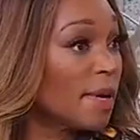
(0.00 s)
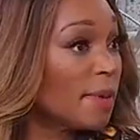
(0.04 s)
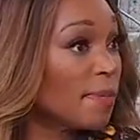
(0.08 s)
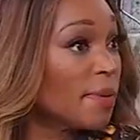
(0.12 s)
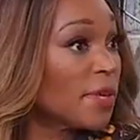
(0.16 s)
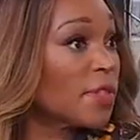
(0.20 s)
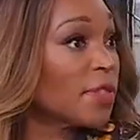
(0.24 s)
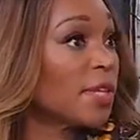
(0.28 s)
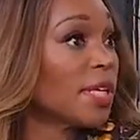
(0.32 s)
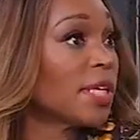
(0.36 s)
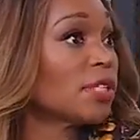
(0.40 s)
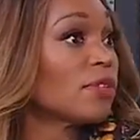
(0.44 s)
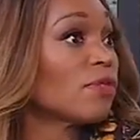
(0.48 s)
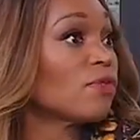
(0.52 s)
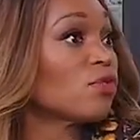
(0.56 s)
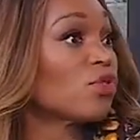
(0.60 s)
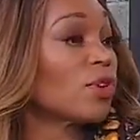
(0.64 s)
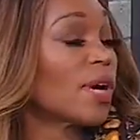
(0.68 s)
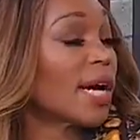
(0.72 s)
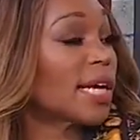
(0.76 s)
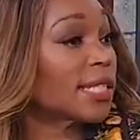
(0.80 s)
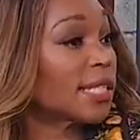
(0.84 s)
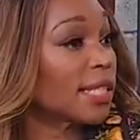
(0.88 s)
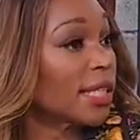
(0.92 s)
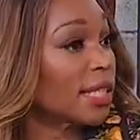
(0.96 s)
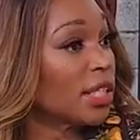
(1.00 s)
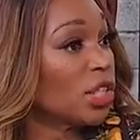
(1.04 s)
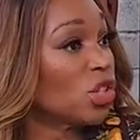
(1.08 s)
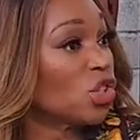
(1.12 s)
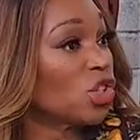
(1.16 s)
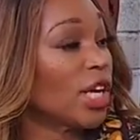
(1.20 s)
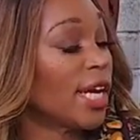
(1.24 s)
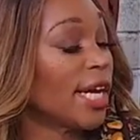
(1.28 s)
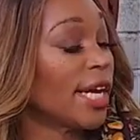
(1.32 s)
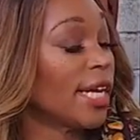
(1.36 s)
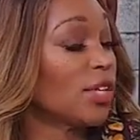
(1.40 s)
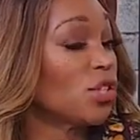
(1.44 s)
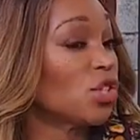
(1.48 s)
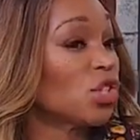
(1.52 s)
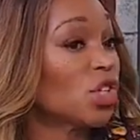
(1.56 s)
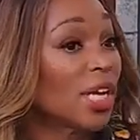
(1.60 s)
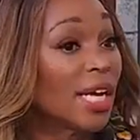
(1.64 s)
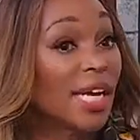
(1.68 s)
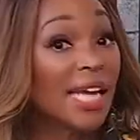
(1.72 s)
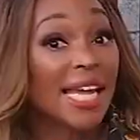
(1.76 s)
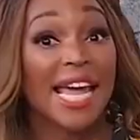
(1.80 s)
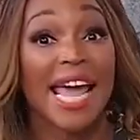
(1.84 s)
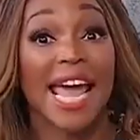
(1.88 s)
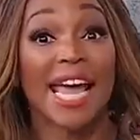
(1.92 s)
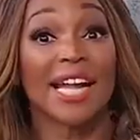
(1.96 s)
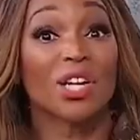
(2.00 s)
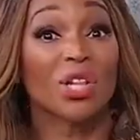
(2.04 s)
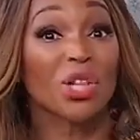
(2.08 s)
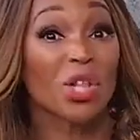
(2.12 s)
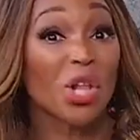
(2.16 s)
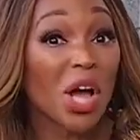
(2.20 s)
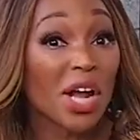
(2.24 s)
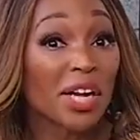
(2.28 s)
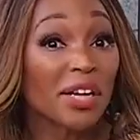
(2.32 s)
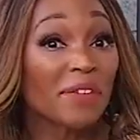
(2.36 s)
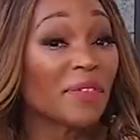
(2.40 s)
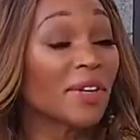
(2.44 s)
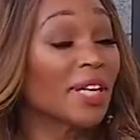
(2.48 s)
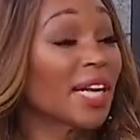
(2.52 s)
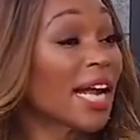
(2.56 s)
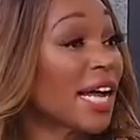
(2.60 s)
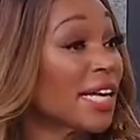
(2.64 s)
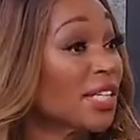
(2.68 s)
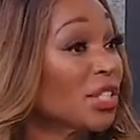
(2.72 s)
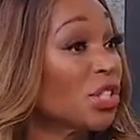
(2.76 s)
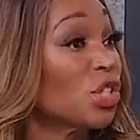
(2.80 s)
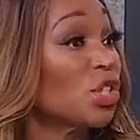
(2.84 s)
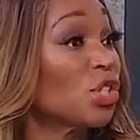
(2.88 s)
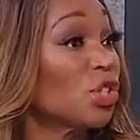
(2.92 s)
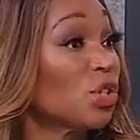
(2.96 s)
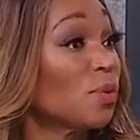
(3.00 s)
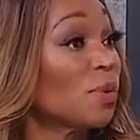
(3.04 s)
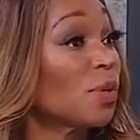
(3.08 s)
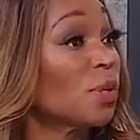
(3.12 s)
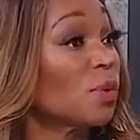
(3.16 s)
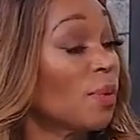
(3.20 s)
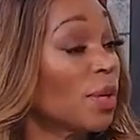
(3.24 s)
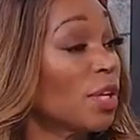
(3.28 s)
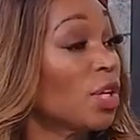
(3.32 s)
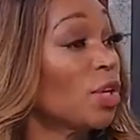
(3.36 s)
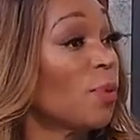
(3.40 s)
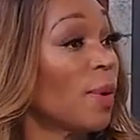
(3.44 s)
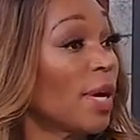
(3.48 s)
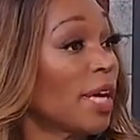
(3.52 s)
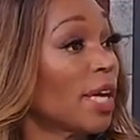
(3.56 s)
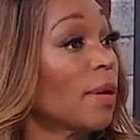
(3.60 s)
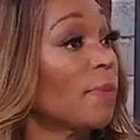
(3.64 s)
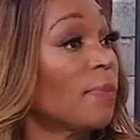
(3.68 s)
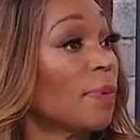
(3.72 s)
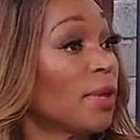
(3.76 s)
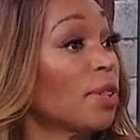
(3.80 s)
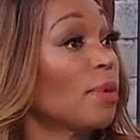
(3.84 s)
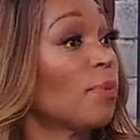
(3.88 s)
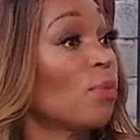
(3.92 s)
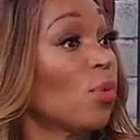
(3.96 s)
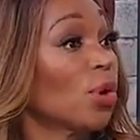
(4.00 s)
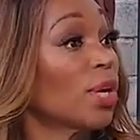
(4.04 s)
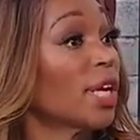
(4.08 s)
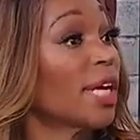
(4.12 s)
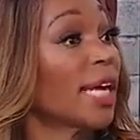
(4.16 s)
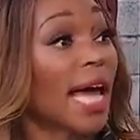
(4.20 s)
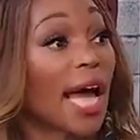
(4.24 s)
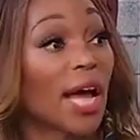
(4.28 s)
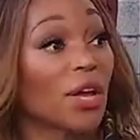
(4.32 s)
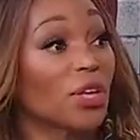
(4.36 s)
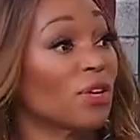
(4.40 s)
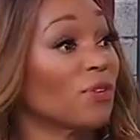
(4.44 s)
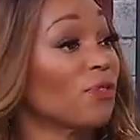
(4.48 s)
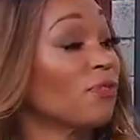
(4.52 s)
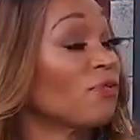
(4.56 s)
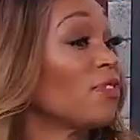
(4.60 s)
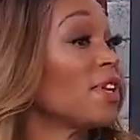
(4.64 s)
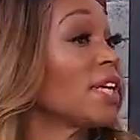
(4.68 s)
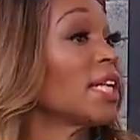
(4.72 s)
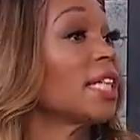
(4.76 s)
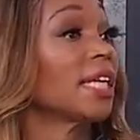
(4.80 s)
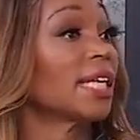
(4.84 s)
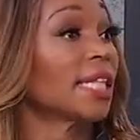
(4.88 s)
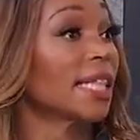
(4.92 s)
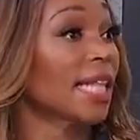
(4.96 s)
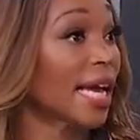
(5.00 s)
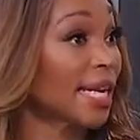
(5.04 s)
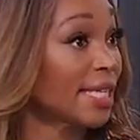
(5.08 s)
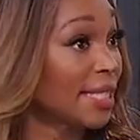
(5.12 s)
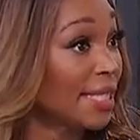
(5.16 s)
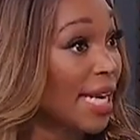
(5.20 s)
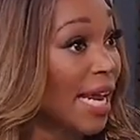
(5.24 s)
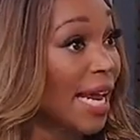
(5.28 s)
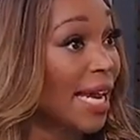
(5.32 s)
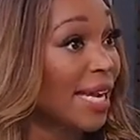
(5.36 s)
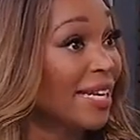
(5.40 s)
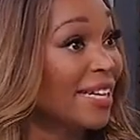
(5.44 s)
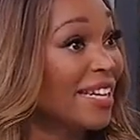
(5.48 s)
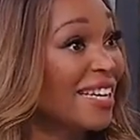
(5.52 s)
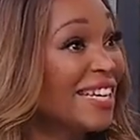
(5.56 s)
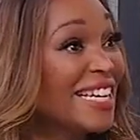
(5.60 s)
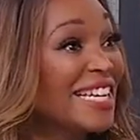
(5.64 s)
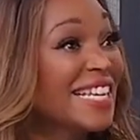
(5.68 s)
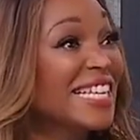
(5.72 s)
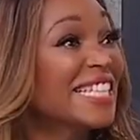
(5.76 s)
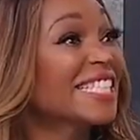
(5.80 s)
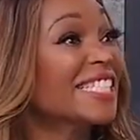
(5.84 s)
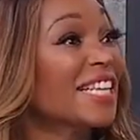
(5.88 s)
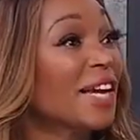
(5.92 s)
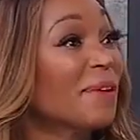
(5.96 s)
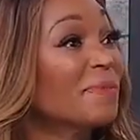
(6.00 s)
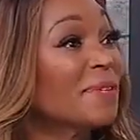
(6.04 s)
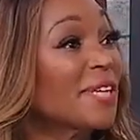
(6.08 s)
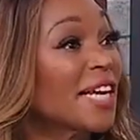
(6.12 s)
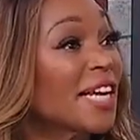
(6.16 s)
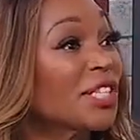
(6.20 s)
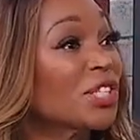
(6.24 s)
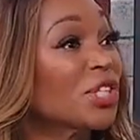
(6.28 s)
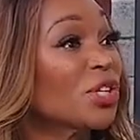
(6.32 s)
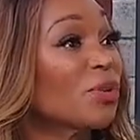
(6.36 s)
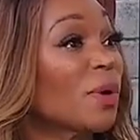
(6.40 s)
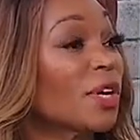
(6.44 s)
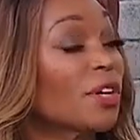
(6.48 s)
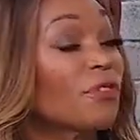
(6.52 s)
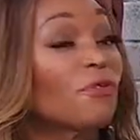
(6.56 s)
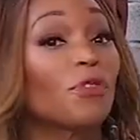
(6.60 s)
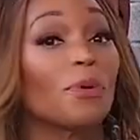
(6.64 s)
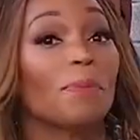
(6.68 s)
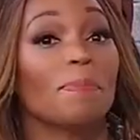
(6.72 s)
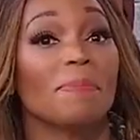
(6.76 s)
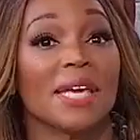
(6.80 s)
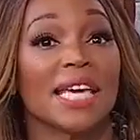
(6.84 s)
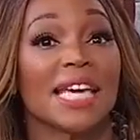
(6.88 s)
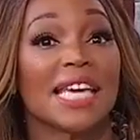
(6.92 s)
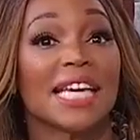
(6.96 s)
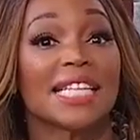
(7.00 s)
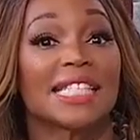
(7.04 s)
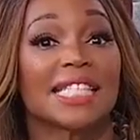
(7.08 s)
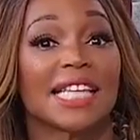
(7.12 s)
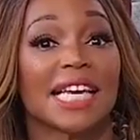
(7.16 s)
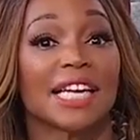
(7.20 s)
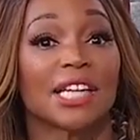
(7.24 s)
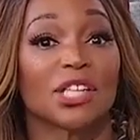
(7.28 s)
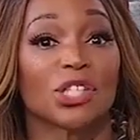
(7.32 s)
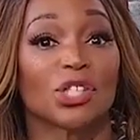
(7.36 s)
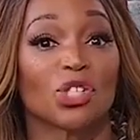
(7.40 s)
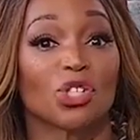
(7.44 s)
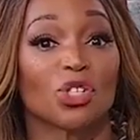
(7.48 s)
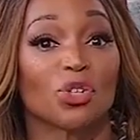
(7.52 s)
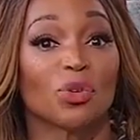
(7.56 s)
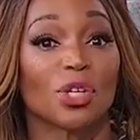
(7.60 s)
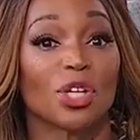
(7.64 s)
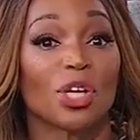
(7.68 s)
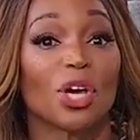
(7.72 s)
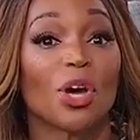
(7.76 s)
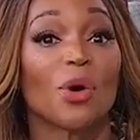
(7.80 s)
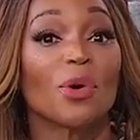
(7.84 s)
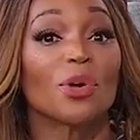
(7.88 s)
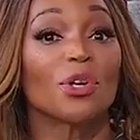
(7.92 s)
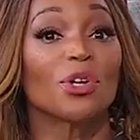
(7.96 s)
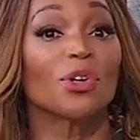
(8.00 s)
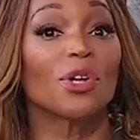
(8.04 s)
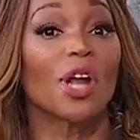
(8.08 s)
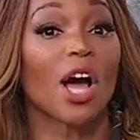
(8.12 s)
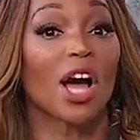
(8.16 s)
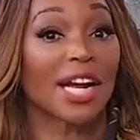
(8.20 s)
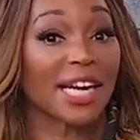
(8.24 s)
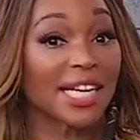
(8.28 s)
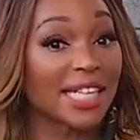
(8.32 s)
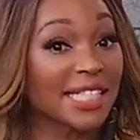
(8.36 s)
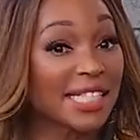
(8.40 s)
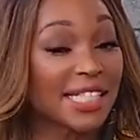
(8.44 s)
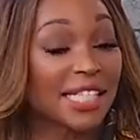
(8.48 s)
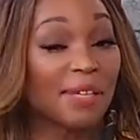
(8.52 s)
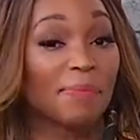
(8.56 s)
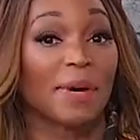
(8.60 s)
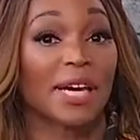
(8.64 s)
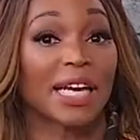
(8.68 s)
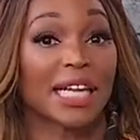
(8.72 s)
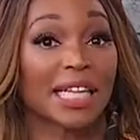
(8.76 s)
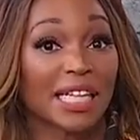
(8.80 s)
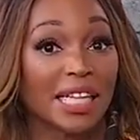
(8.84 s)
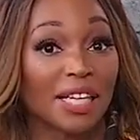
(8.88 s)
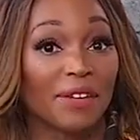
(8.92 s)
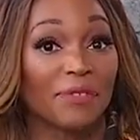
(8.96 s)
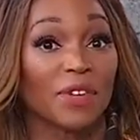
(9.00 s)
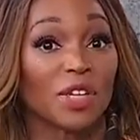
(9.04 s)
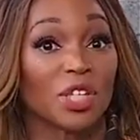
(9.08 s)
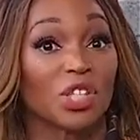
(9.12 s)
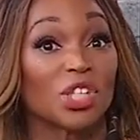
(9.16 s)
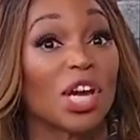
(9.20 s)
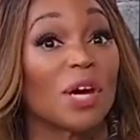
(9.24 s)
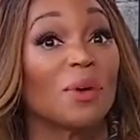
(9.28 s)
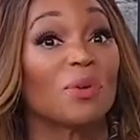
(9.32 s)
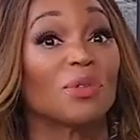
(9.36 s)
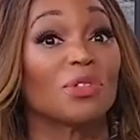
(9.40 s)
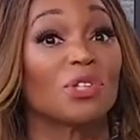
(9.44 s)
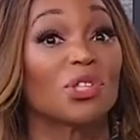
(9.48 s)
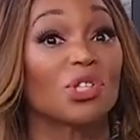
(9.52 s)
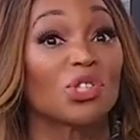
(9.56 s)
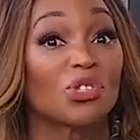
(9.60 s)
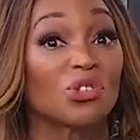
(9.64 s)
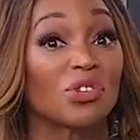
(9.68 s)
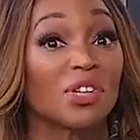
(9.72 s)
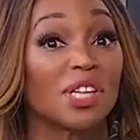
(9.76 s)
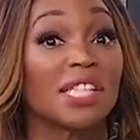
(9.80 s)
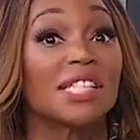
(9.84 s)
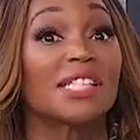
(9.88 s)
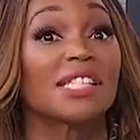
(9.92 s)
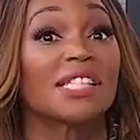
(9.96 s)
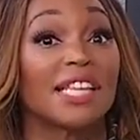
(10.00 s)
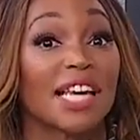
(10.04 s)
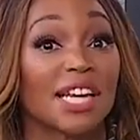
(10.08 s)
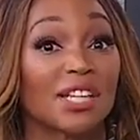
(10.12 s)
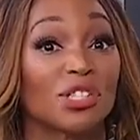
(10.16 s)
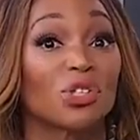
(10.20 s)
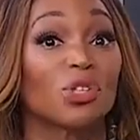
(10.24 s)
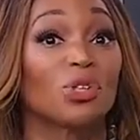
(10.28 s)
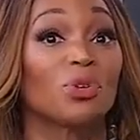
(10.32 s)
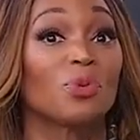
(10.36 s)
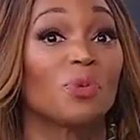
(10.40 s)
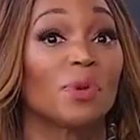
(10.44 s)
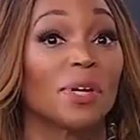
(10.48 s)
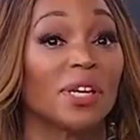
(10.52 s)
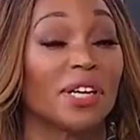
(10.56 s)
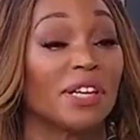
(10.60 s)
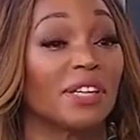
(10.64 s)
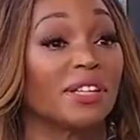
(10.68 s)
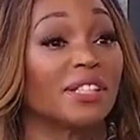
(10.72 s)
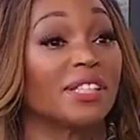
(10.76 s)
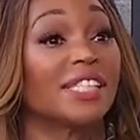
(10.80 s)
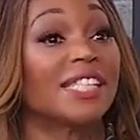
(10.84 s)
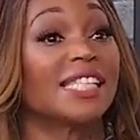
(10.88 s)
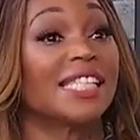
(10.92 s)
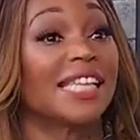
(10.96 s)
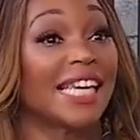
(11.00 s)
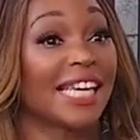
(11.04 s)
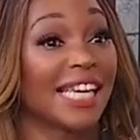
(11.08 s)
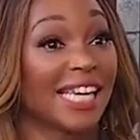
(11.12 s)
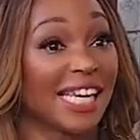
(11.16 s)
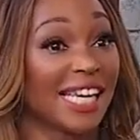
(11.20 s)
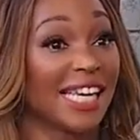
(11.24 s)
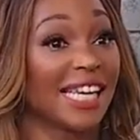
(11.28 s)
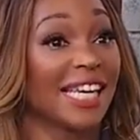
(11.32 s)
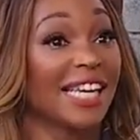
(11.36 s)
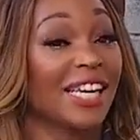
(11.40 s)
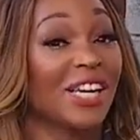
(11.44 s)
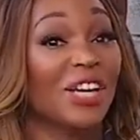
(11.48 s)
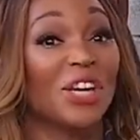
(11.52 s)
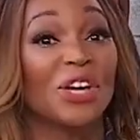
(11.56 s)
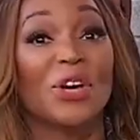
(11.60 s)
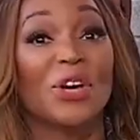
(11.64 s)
Maybe things have drastically changed. And a lot of it has to do with when you wake up in the morning, how you feel. Feeling that day. Some days you want it. For me, it's like in studio, you're not going to see my cleavage. Out in the streets, yes, you will. T,